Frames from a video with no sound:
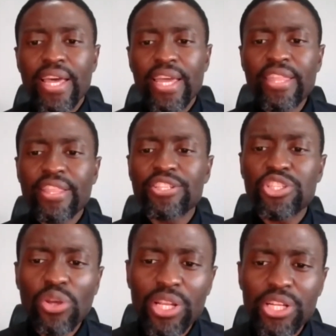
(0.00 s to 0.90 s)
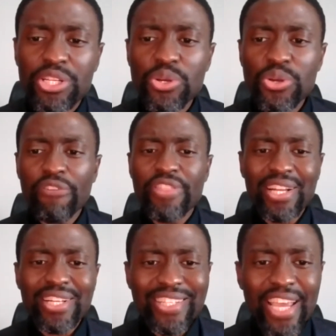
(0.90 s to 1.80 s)
in the solitude of
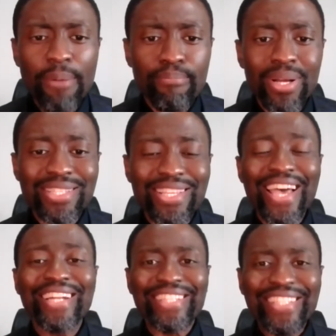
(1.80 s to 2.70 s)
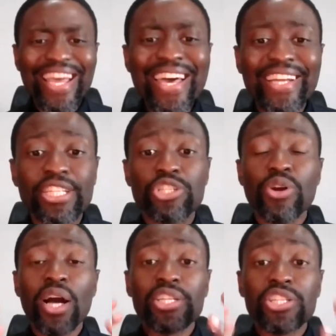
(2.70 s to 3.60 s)
their chambers and dared to
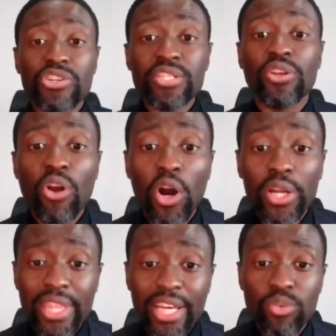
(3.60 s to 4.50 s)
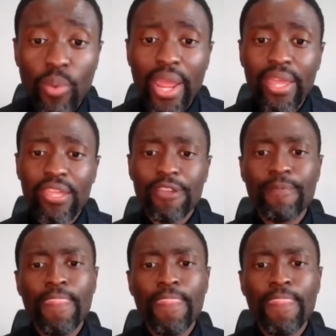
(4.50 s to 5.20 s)
address God that way.